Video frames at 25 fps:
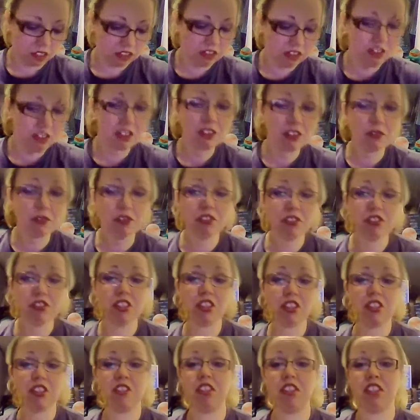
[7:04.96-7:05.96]
So they're
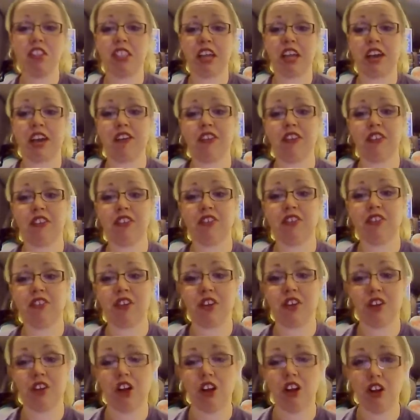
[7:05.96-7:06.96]
introducing a
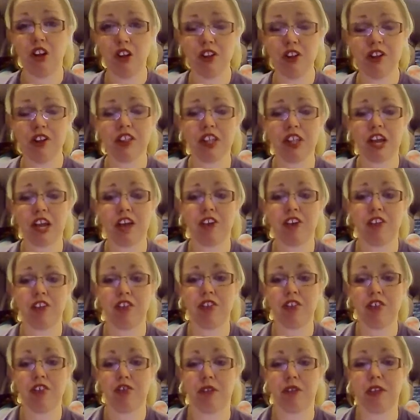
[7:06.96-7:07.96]
lot of the
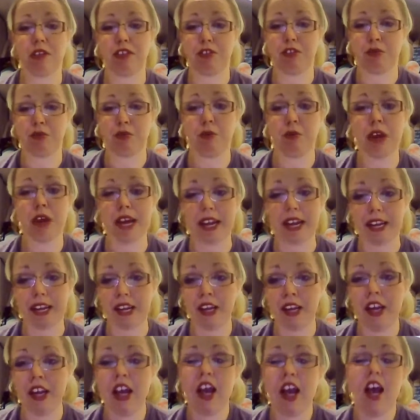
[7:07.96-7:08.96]
characters straight away,
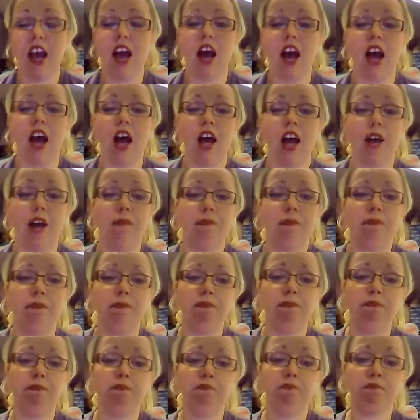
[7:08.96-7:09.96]

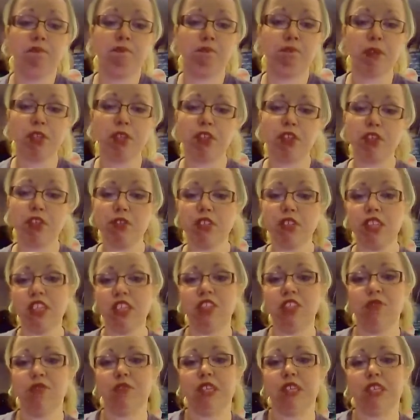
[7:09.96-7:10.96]
but they're doing it
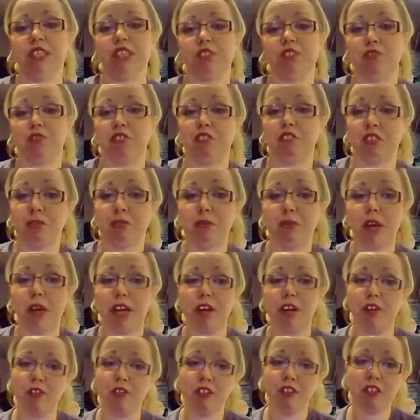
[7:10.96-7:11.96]
in a really interesting way.
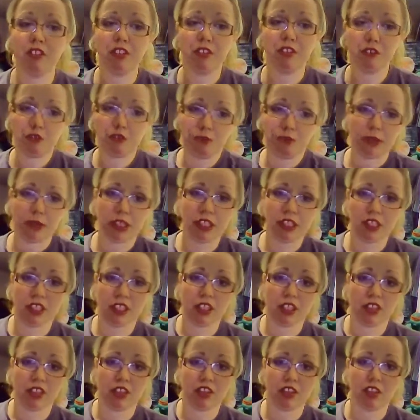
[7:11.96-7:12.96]
Obviously,
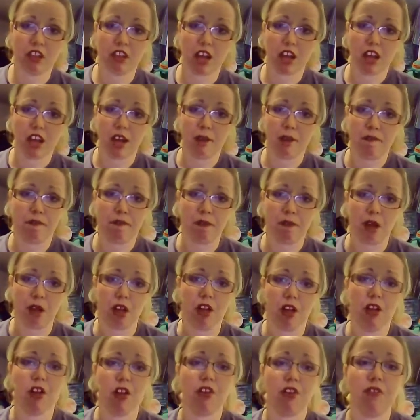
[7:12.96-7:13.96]
normally, a
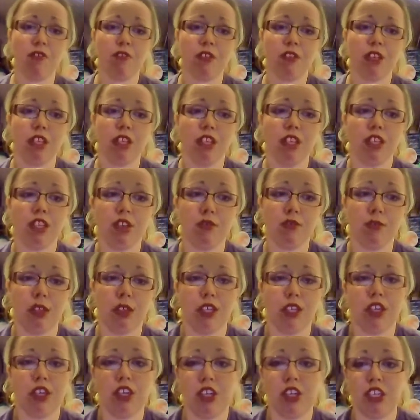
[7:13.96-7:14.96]
lot of the
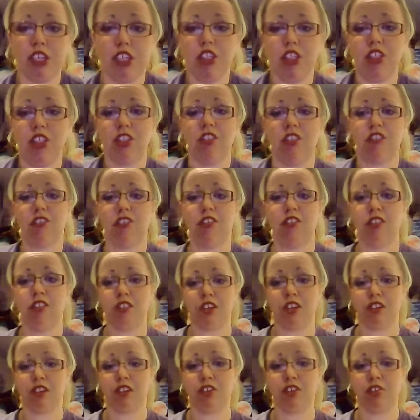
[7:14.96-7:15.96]
reincarnations, the
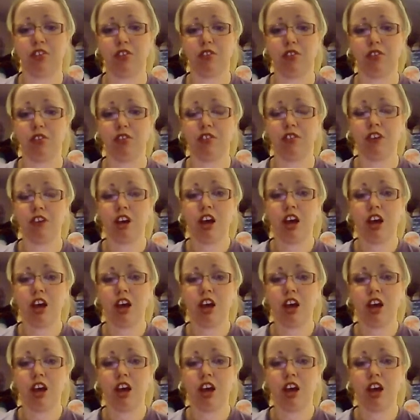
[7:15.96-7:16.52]
turtles,